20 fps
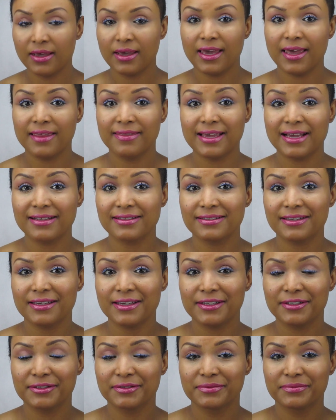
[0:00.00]
And that's
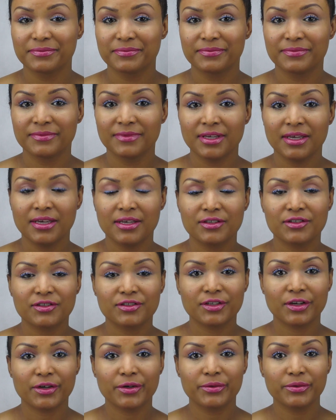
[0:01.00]
it.
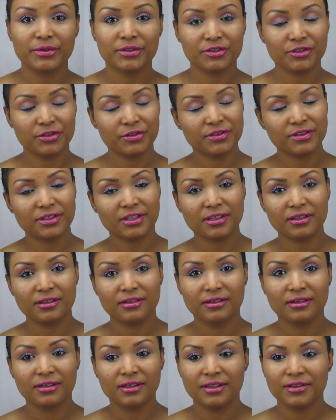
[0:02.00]
So as you see,
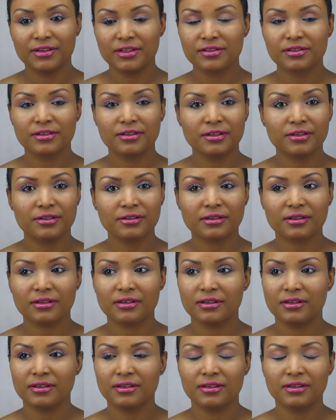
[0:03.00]
this look
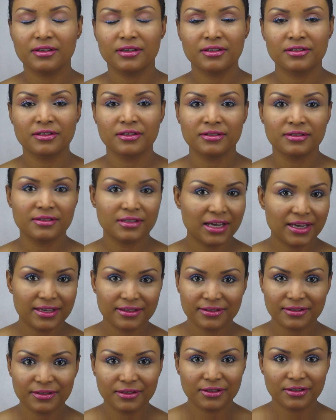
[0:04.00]
is a
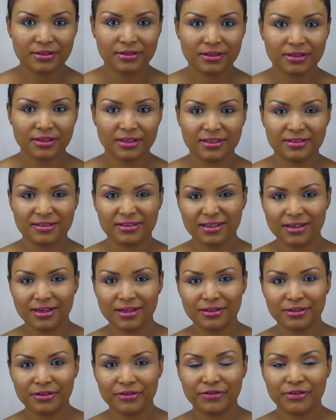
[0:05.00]
nice look. It's
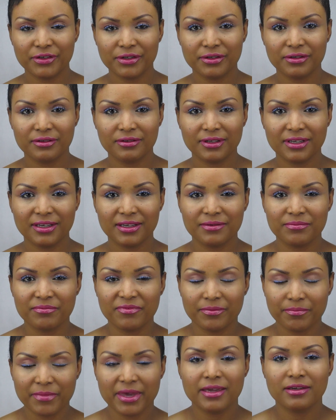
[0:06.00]
colorful. It
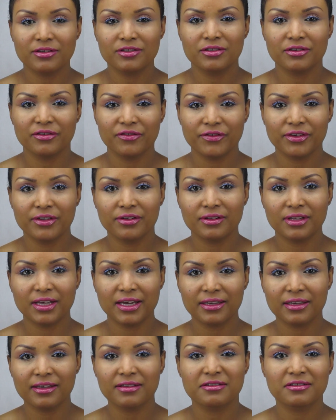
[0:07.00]
makes you feel
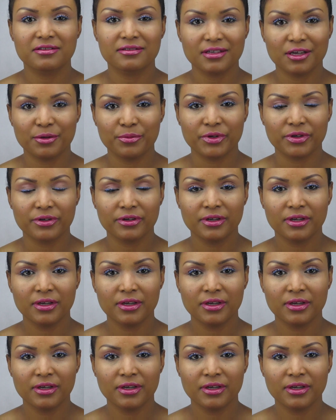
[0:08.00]
like it's summer.